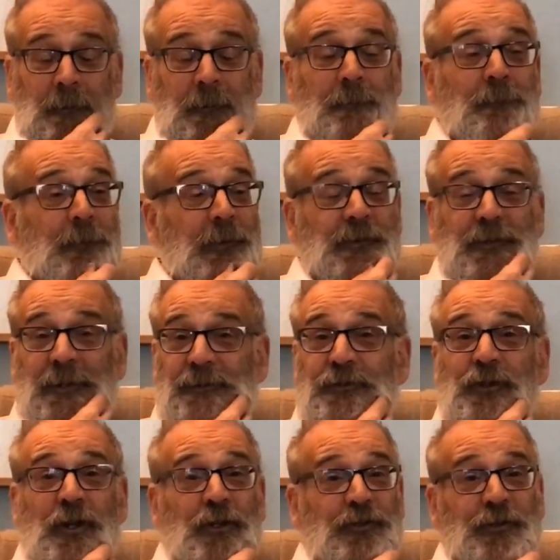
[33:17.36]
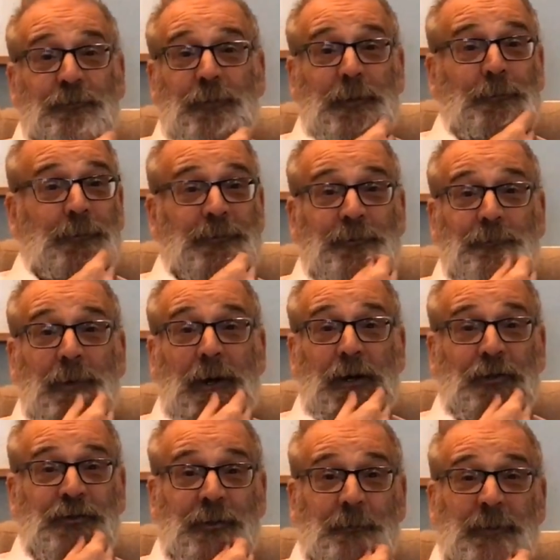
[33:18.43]
even things like charging people to
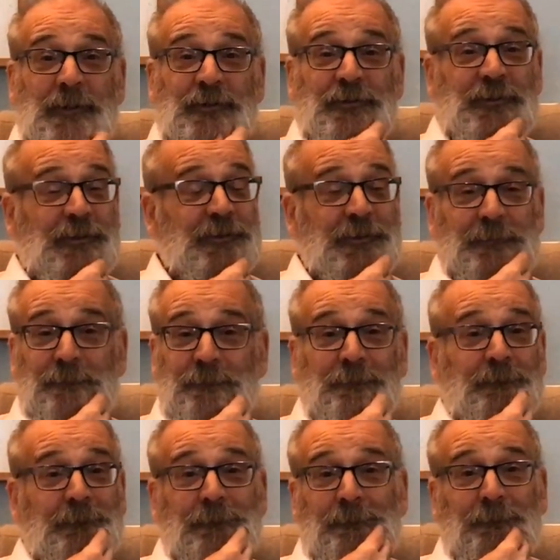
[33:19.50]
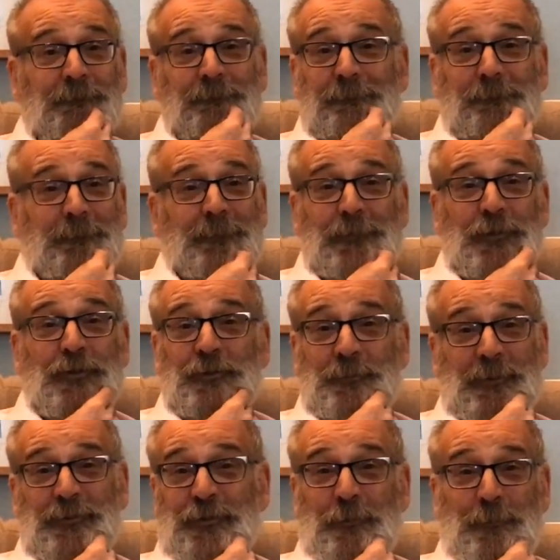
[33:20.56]
march. I mean, it's just turns
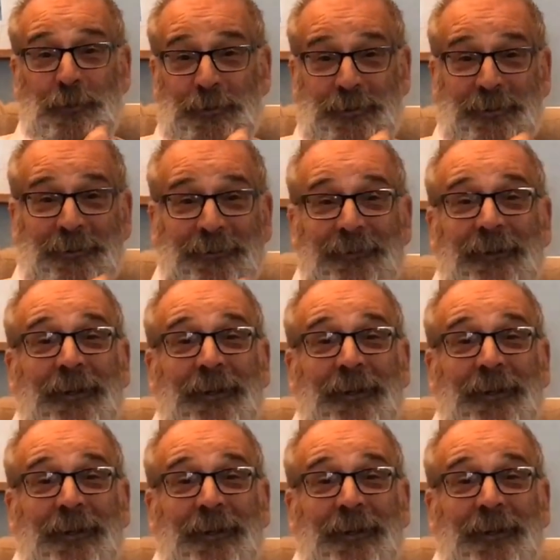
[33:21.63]
my stomach.